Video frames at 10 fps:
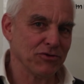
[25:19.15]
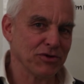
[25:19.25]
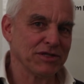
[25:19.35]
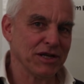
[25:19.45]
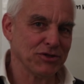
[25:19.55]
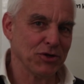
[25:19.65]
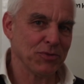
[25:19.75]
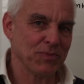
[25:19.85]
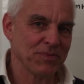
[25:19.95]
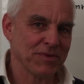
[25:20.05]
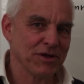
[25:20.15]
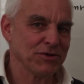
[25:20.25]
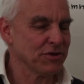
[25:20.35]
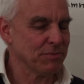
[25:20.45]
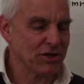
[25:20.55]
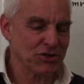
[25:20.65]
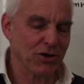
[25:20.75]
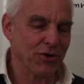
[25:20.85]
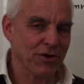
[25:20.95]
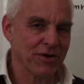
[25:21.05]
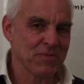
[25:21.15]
interesting too. So there's much to learn.